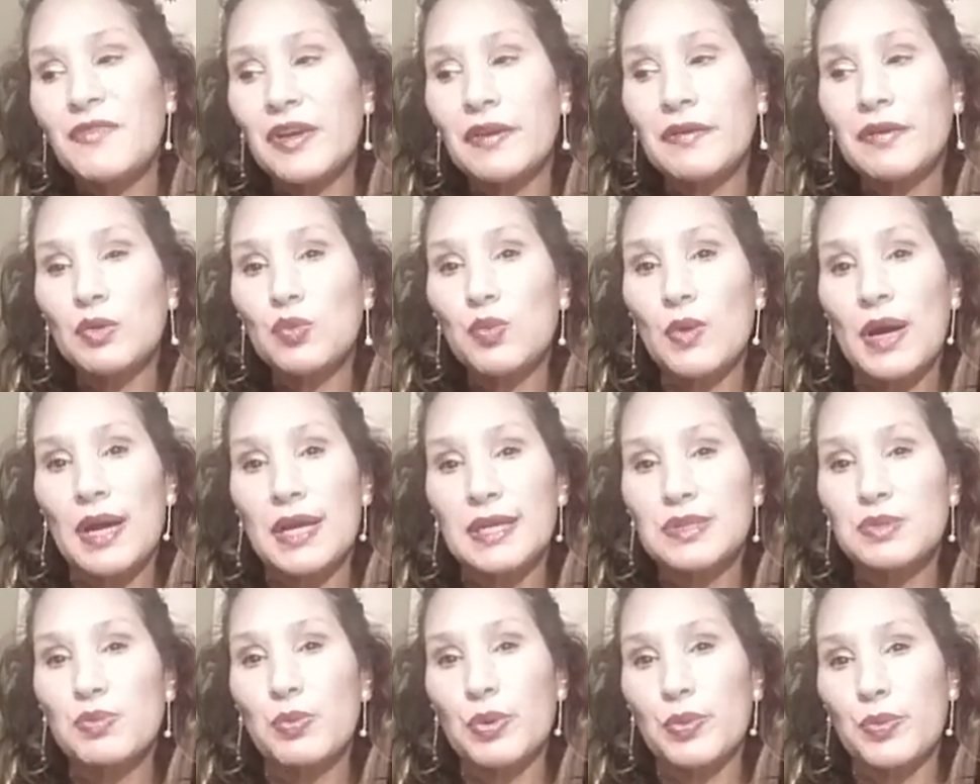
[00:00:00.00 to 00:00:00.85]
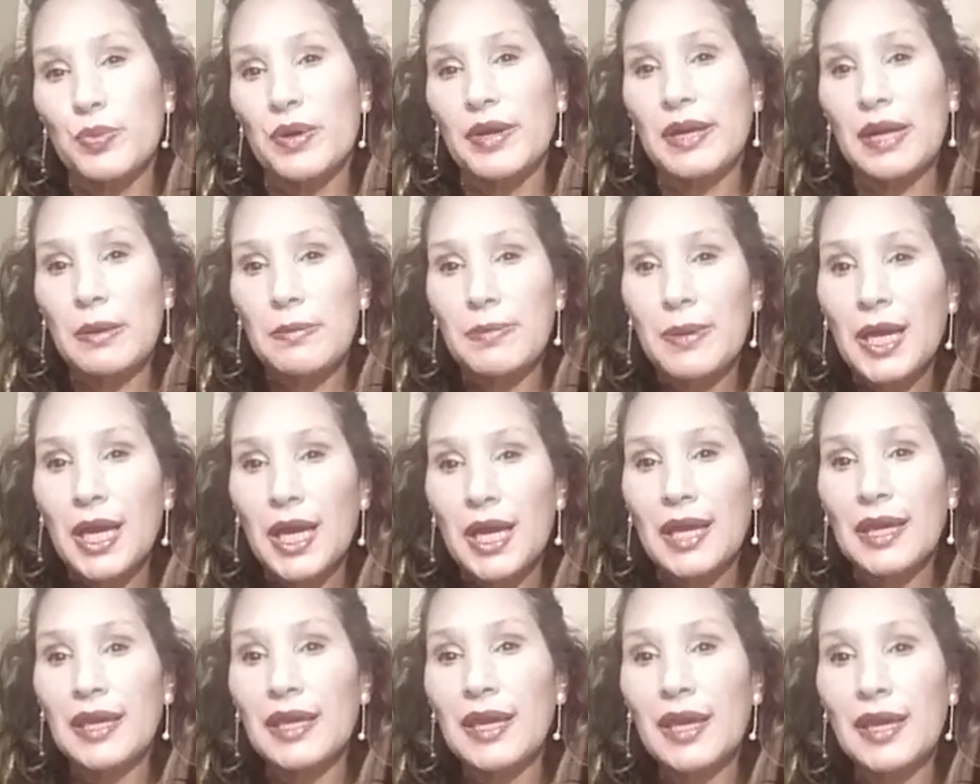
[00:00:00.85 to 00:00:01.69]
very wise with what I
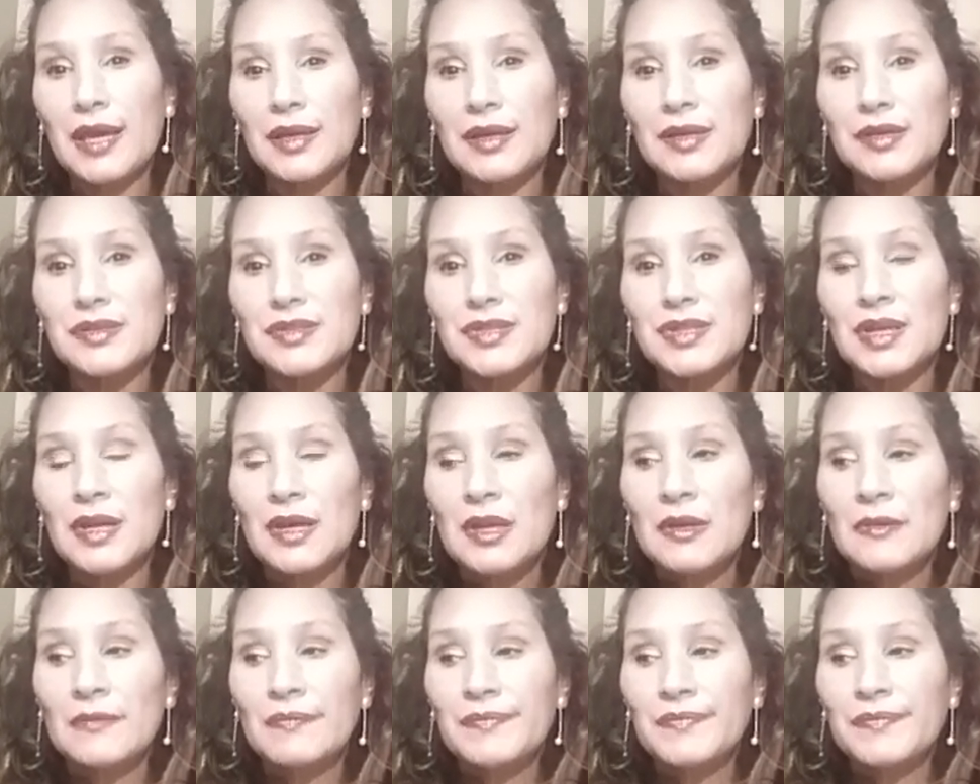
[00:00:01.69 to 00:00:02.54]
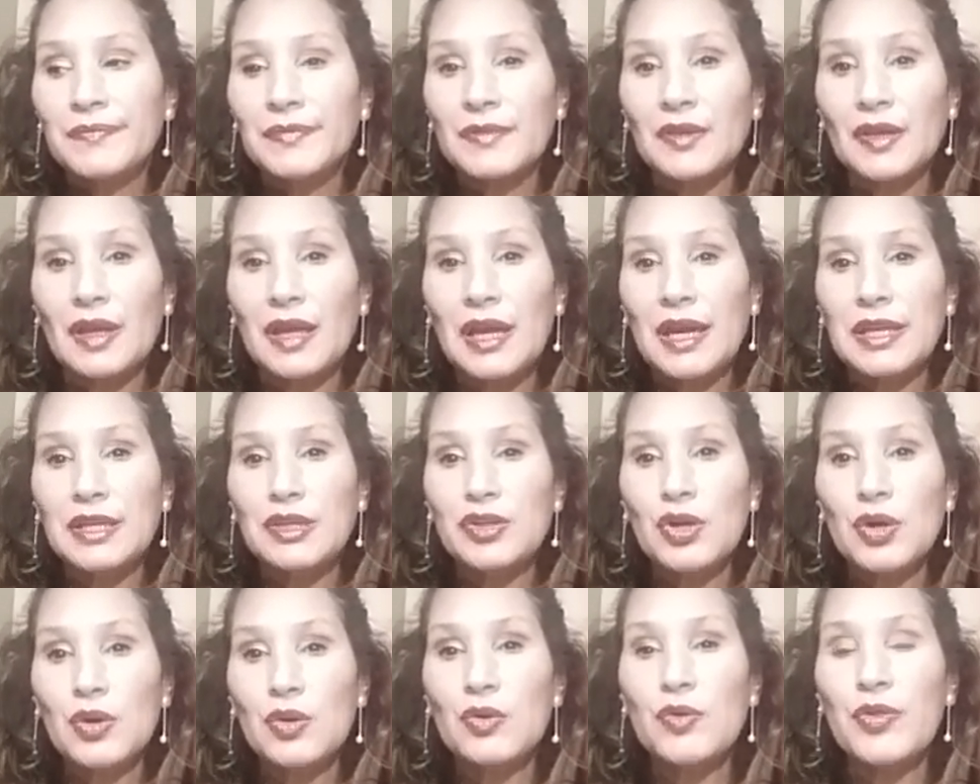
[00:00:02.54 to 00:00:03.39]
buy, and I
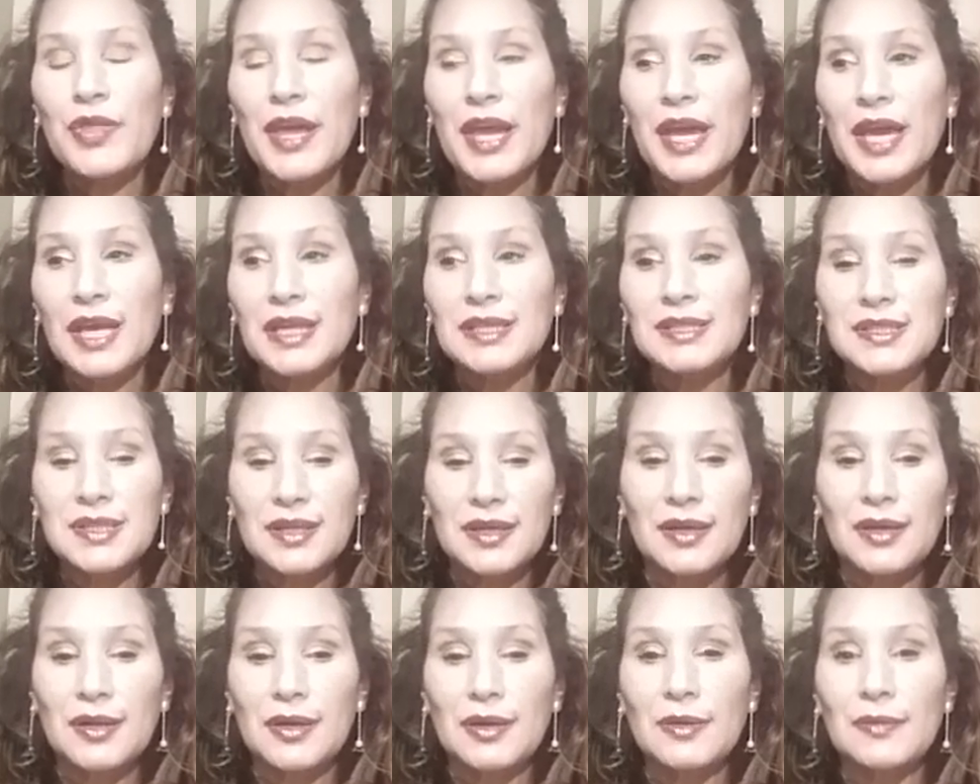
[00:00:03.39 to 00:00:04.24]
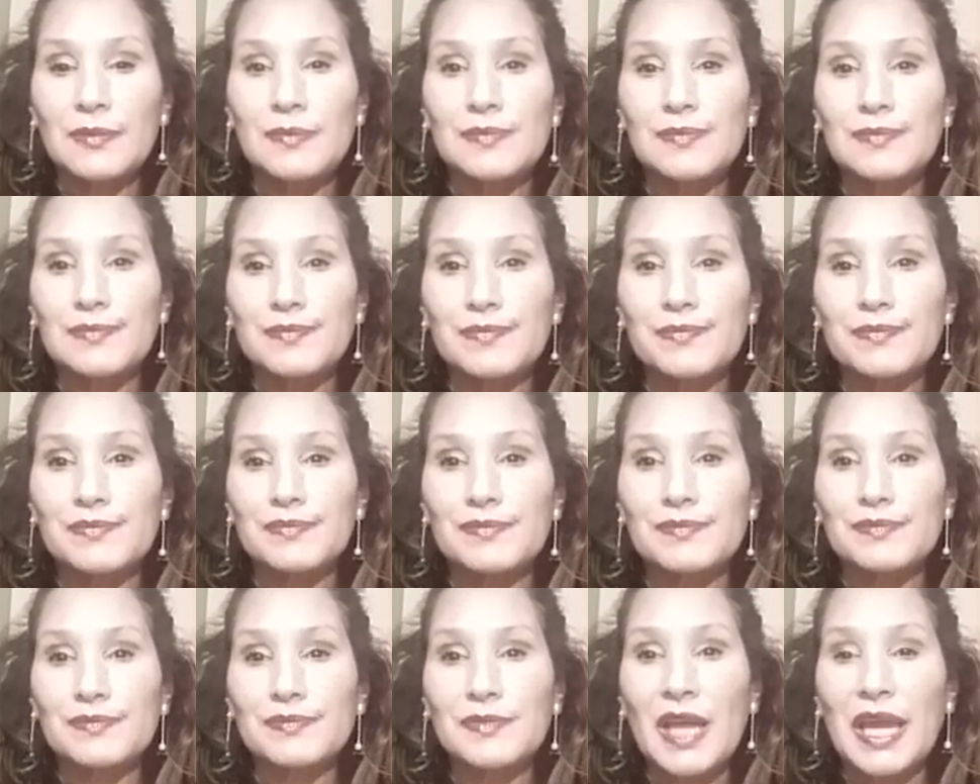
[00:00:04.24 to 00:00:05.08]
know that
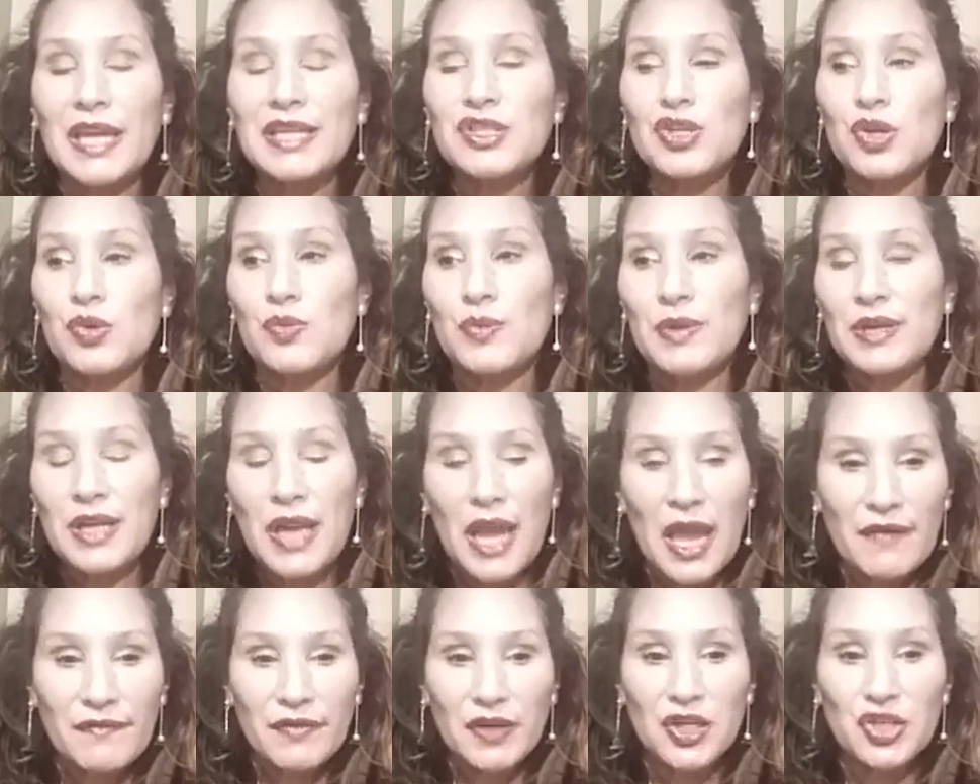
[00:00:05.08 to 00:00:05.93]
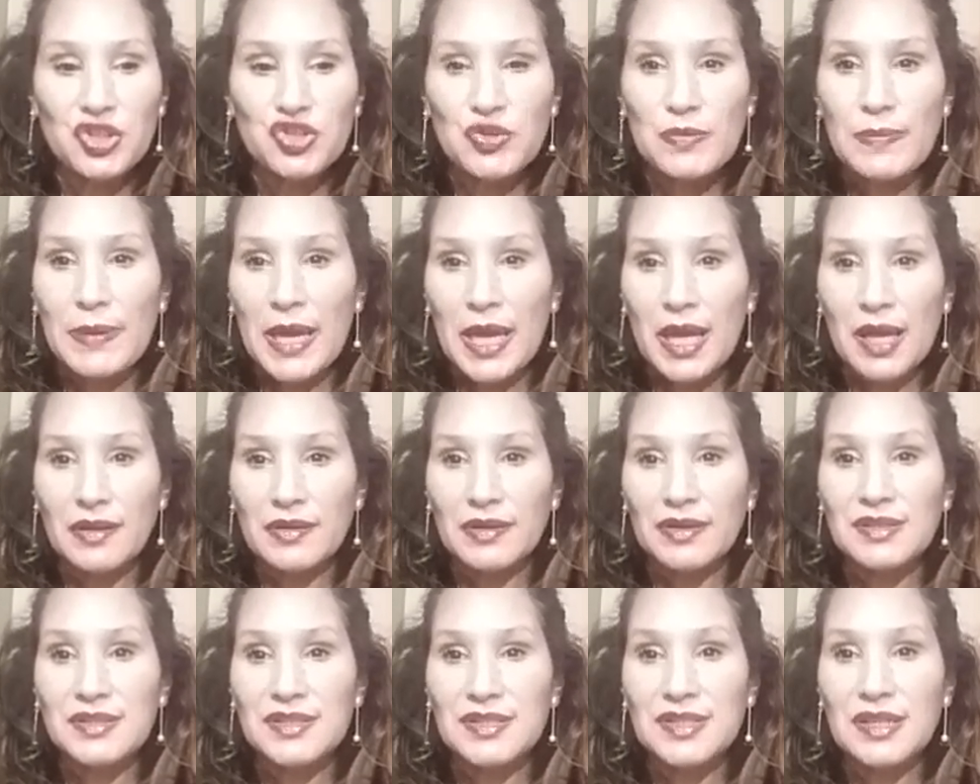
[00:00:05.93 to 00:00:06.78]
I don't want to have 100
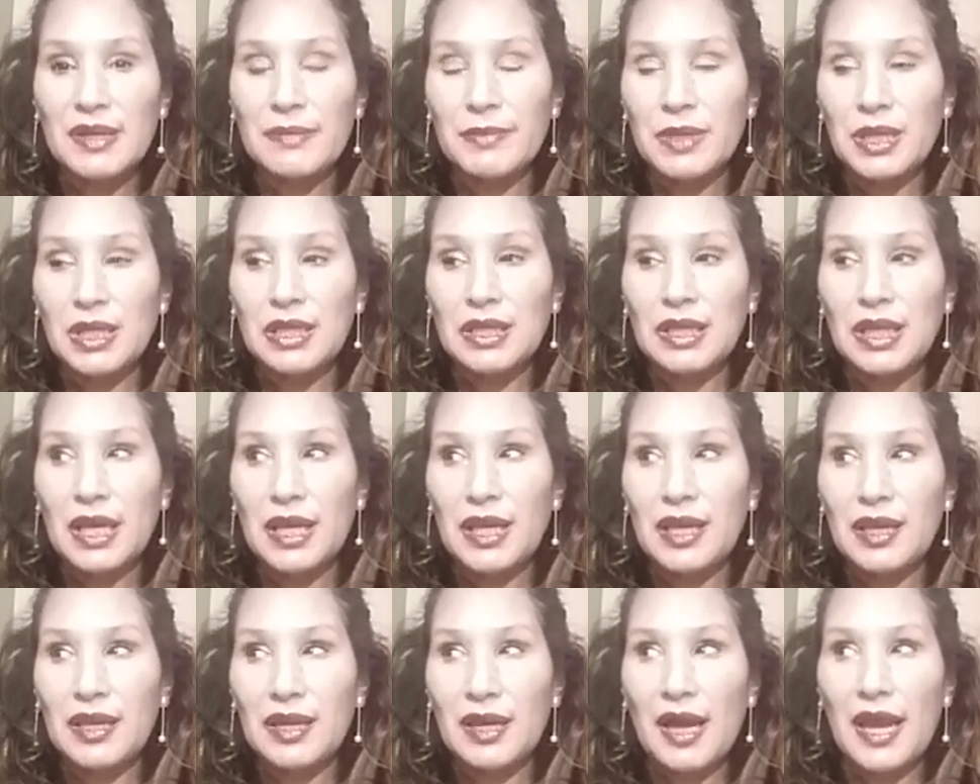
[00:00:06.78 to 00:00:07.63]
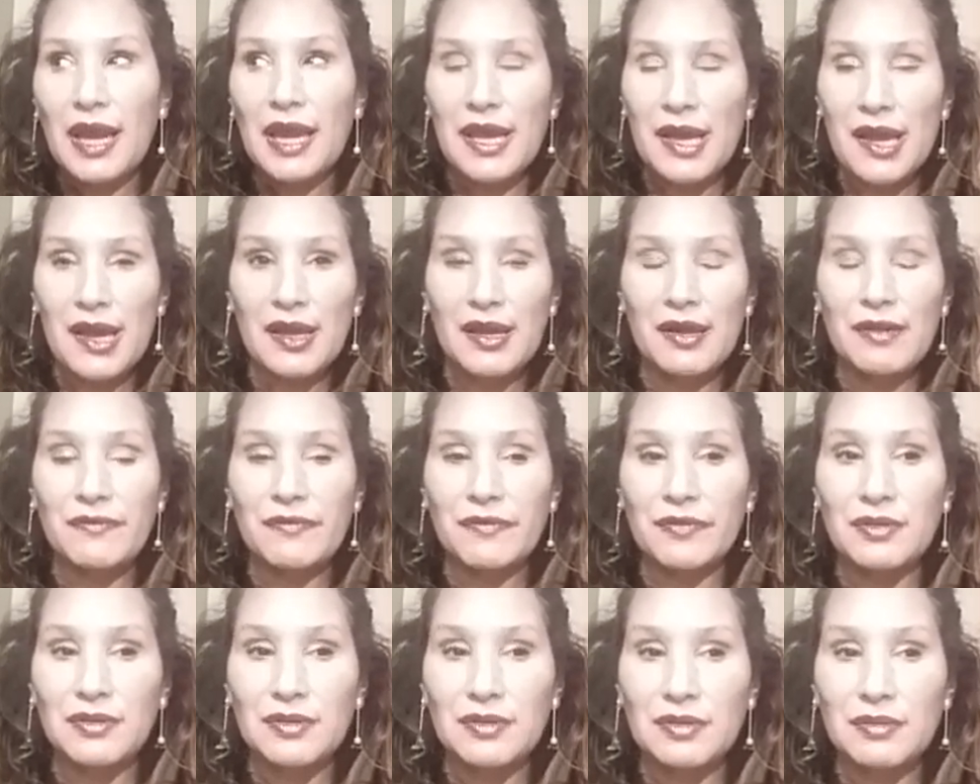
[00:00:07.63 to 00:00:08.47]
palettes. I mean, like, I
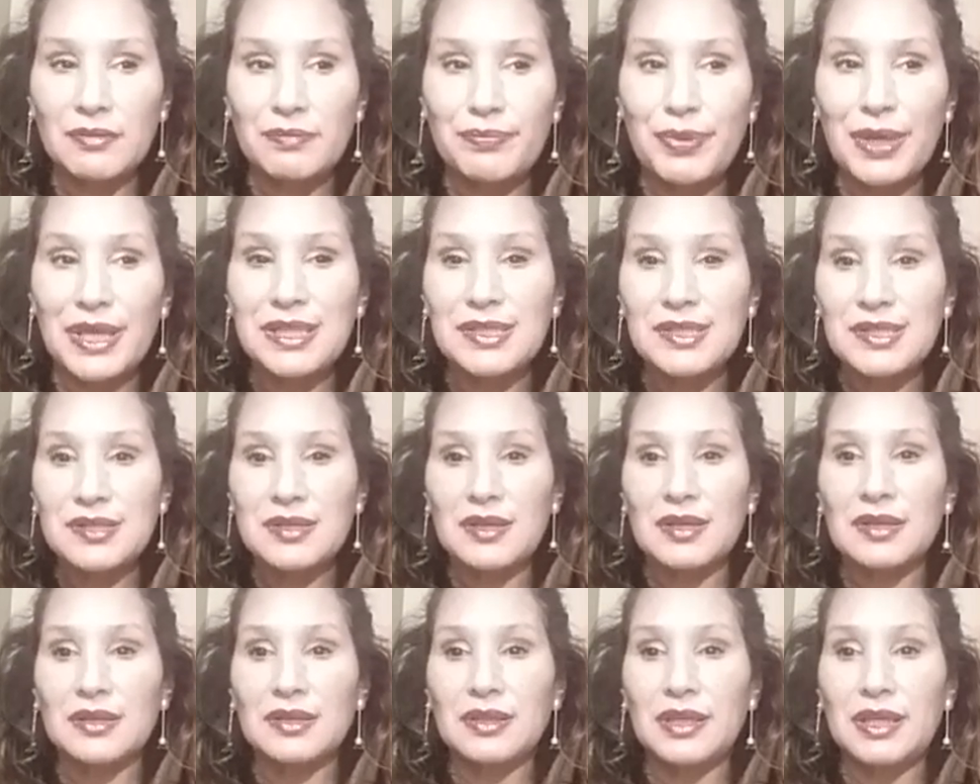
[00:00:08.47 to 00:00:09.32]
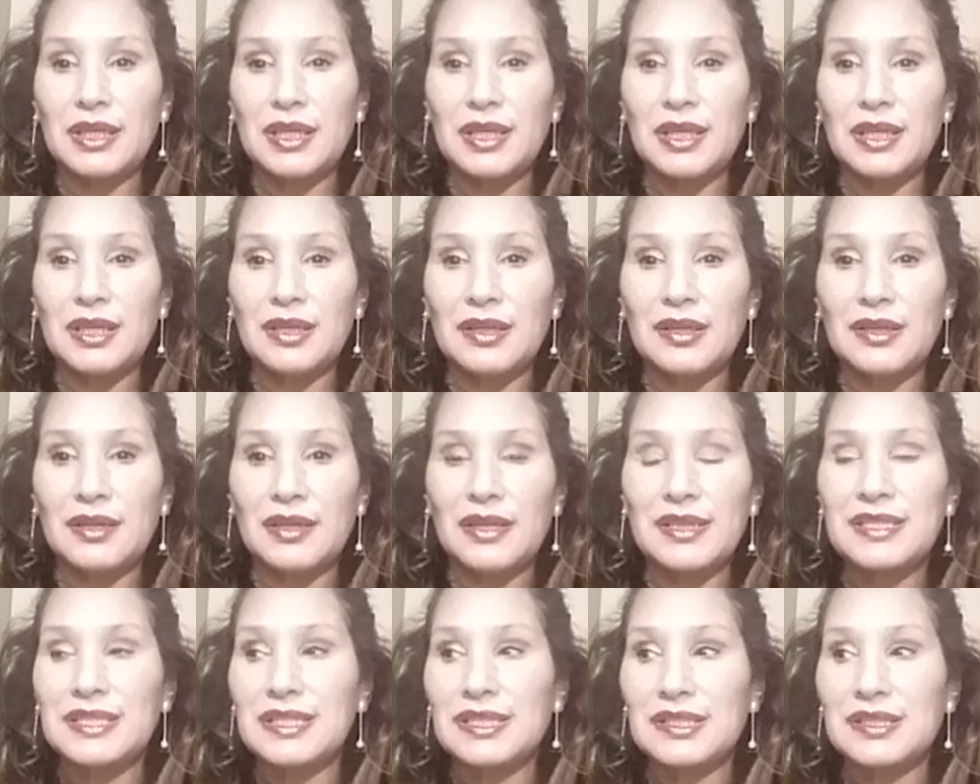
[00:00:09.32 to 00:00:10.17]
have basically,
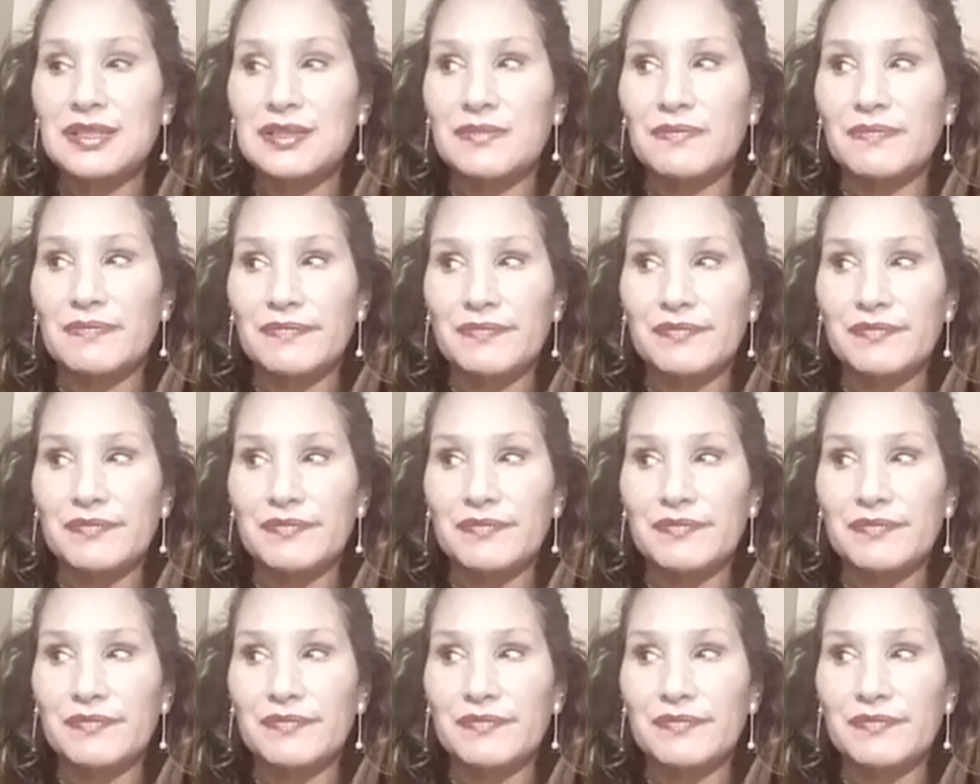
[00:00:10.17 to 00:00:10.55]
it's